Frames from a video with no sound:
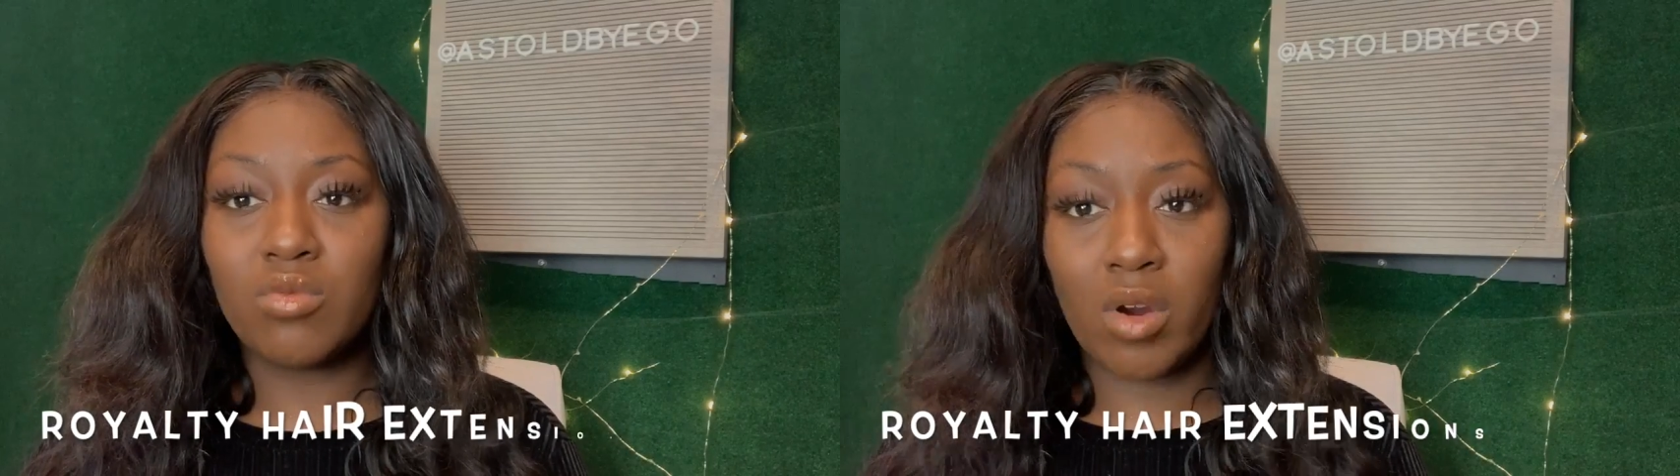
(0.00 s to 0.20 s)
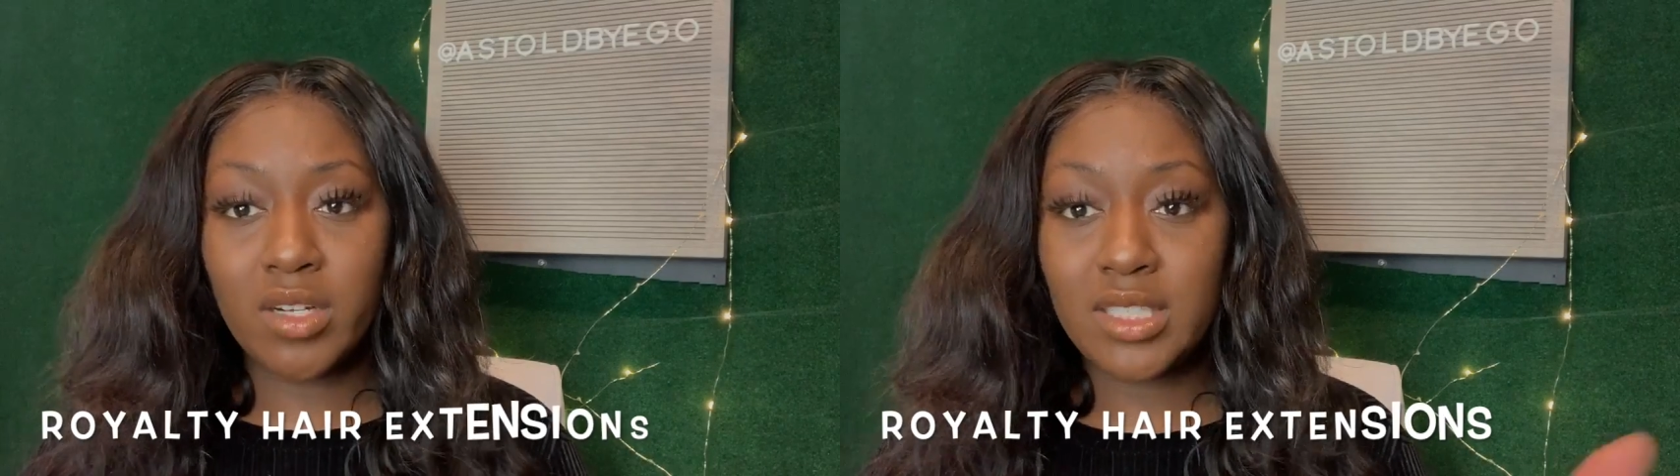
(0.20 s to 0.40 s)

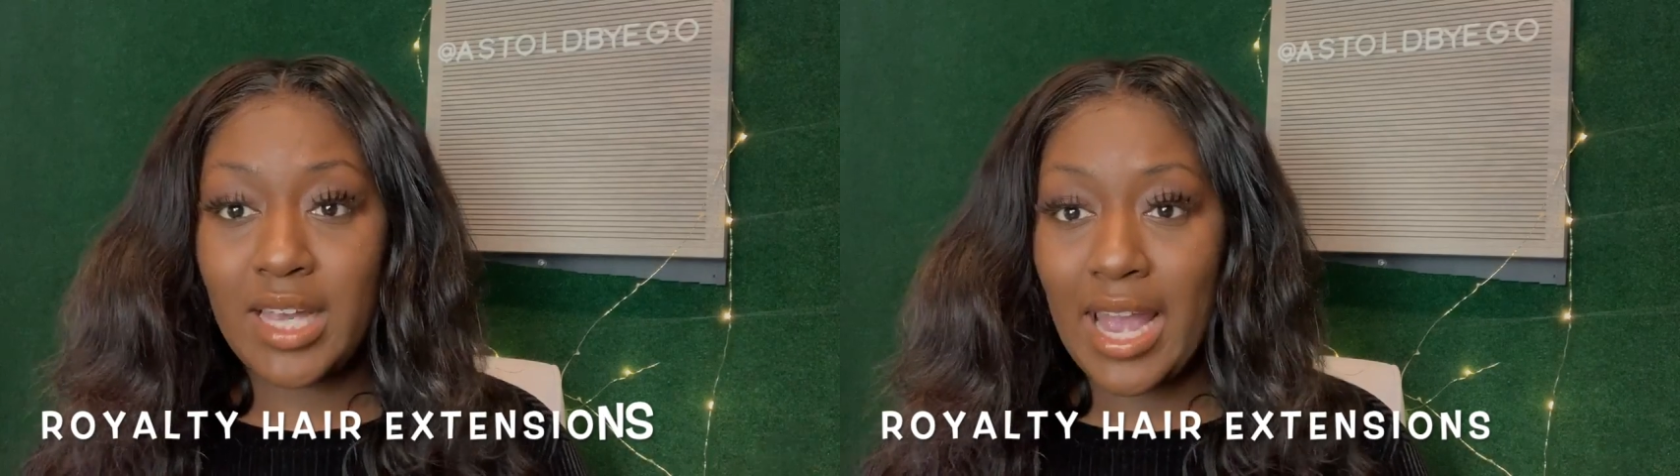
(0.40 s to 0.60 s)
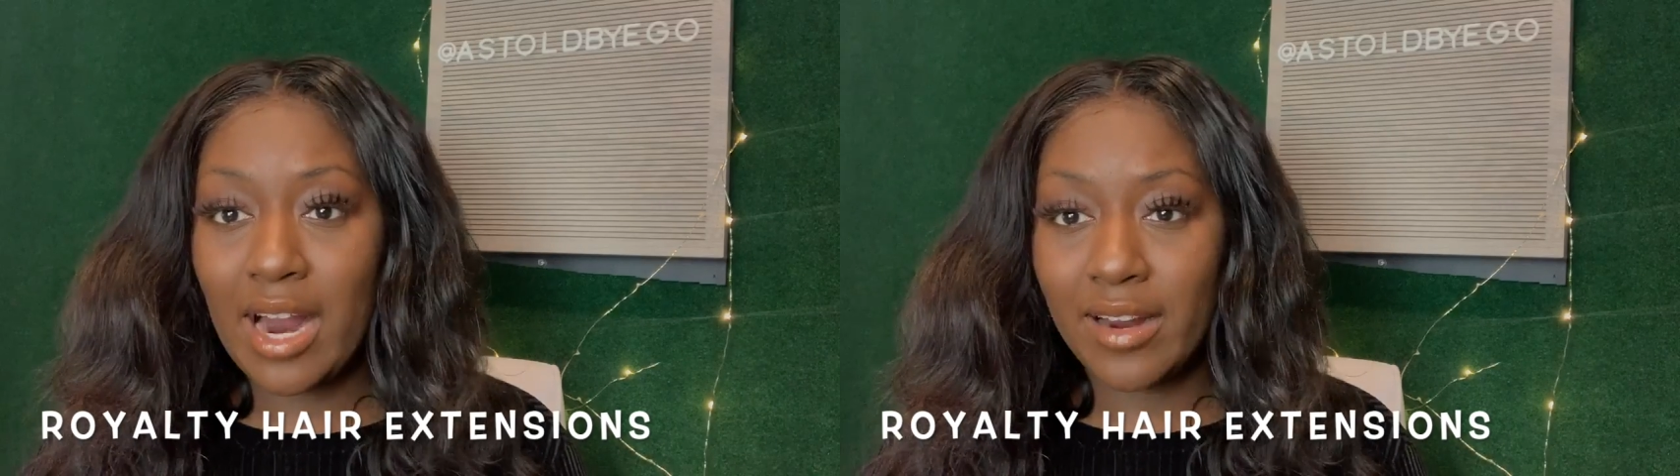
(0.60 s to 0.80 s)

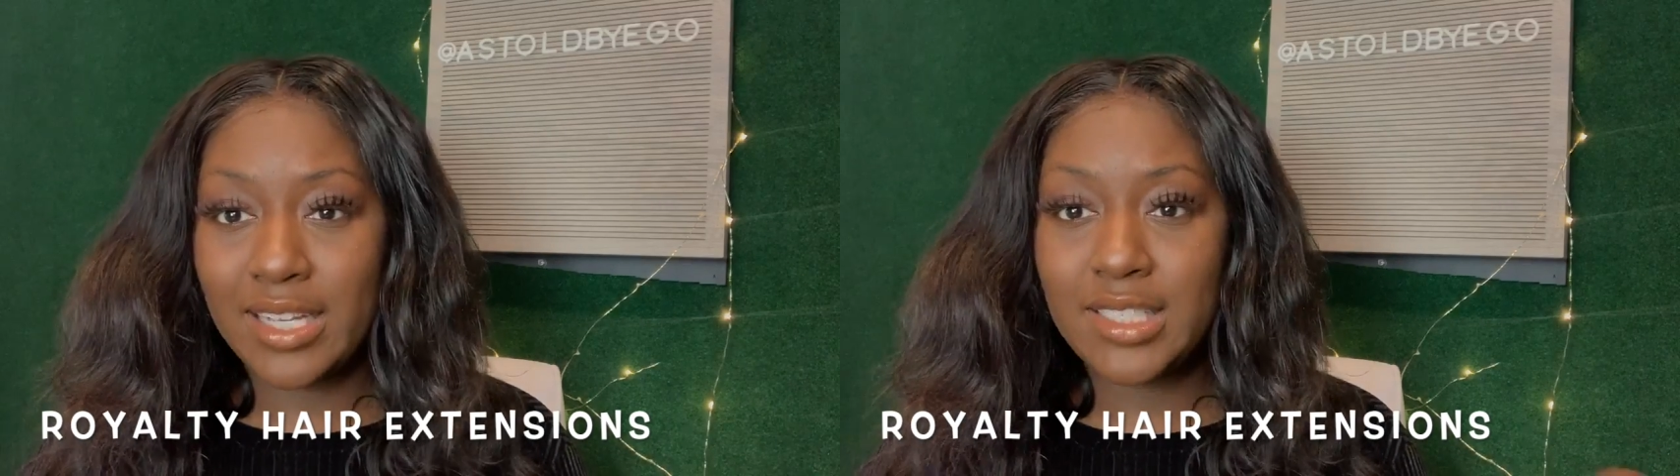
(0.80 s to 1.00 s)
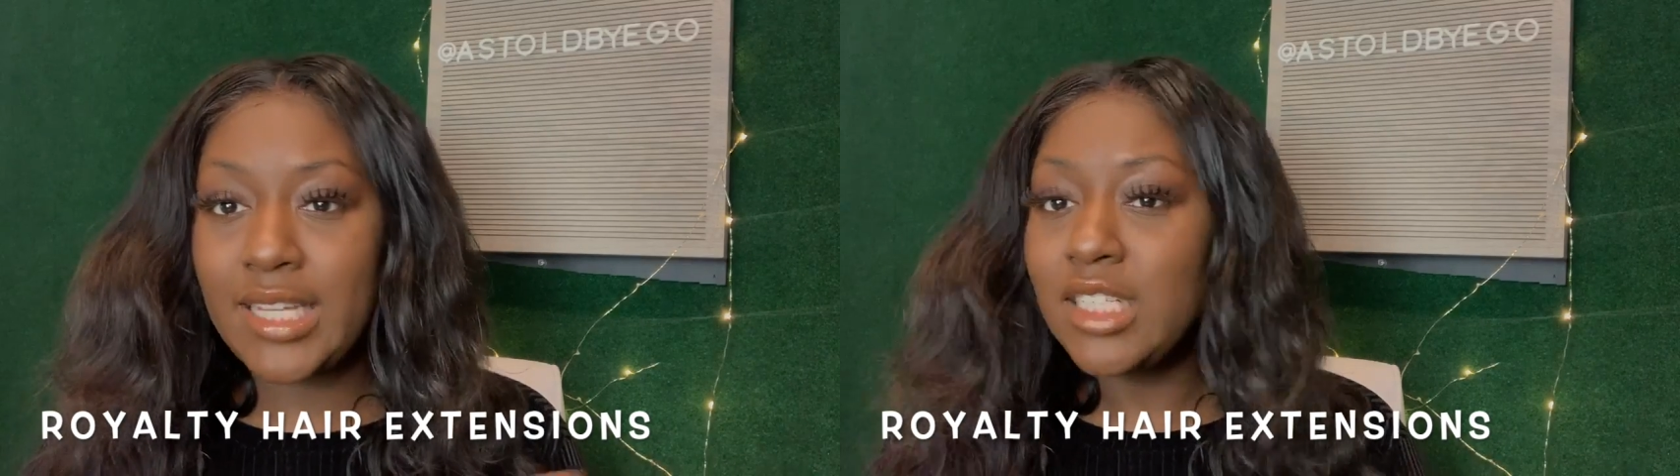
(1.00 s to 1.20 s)
Royalty Hair
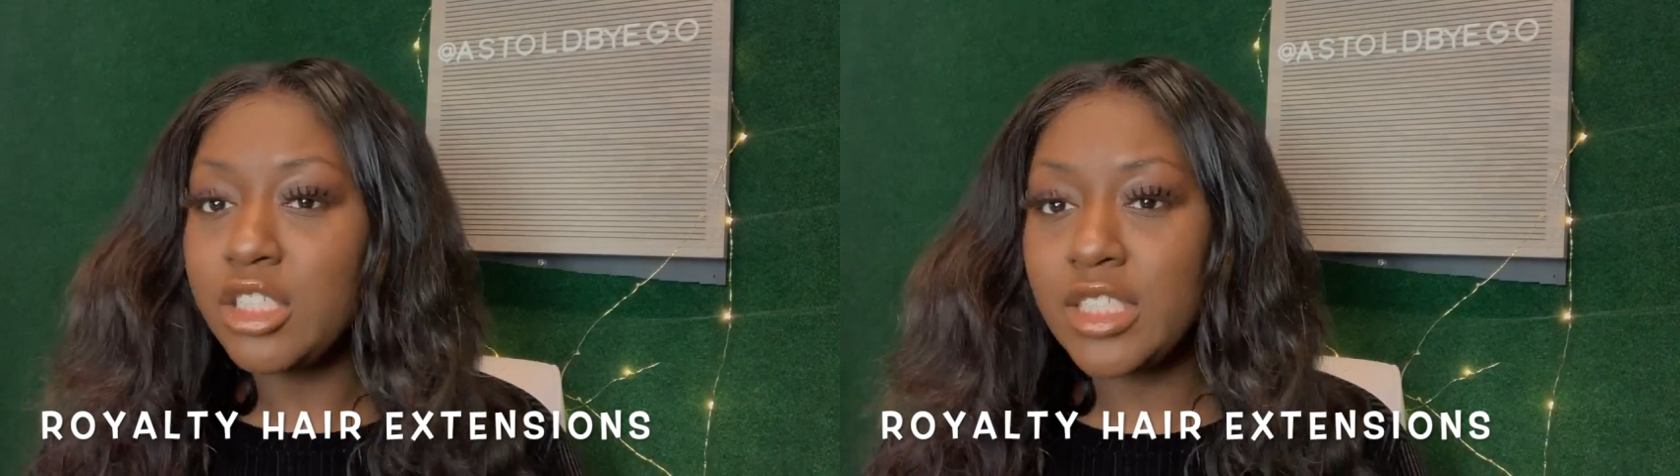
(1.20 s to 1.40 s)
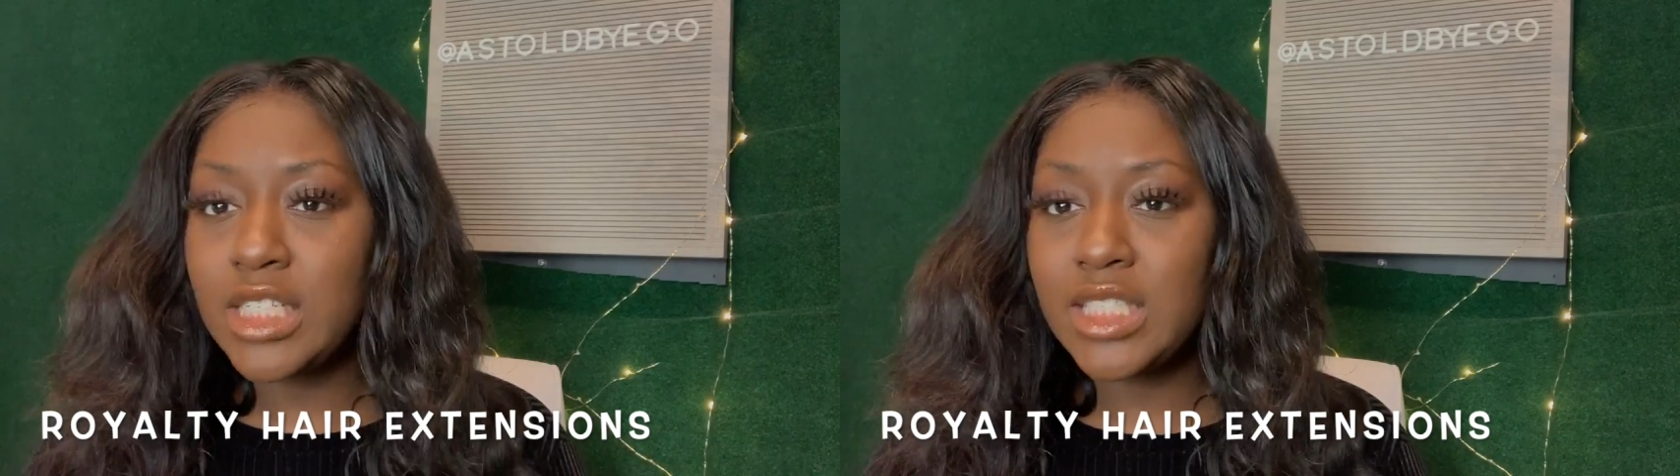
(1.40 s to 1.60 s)

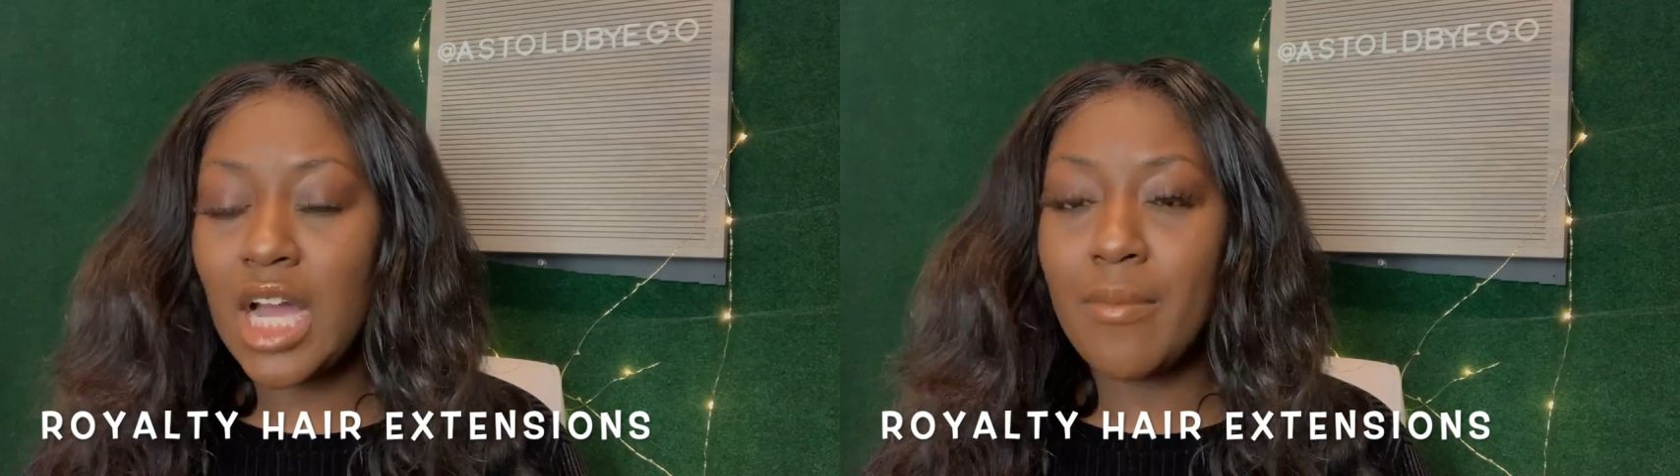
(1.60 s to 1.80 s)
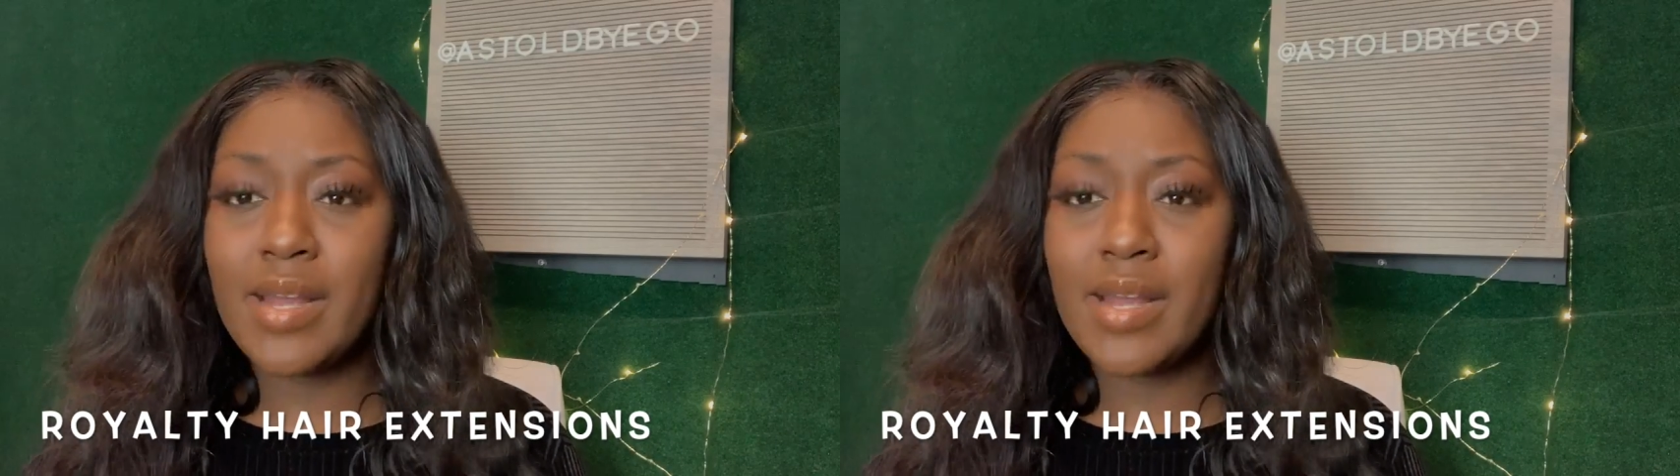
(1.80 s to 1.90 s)
Extensions.